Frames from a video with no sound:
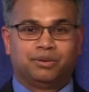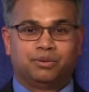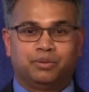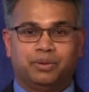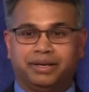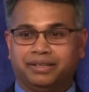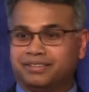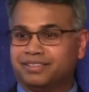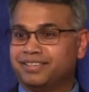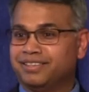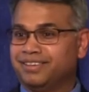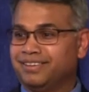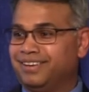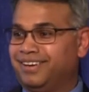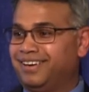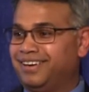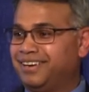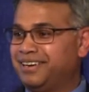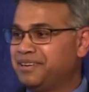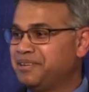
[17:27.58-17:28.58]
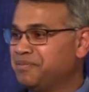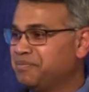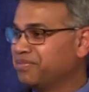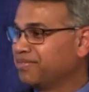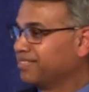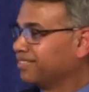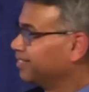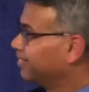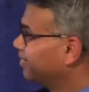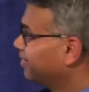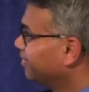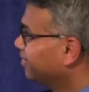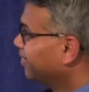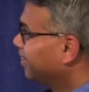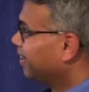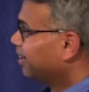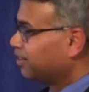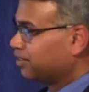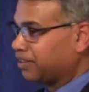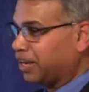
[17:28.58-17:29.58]
Great. Uh,
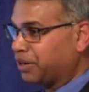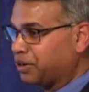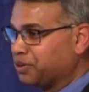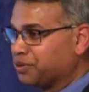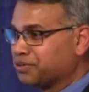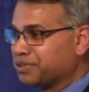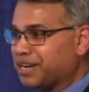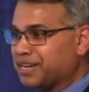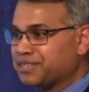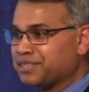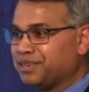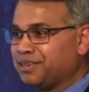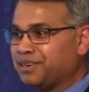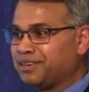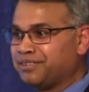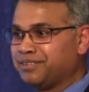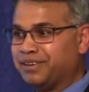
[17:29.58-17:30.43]
thank you. Thanks a lot.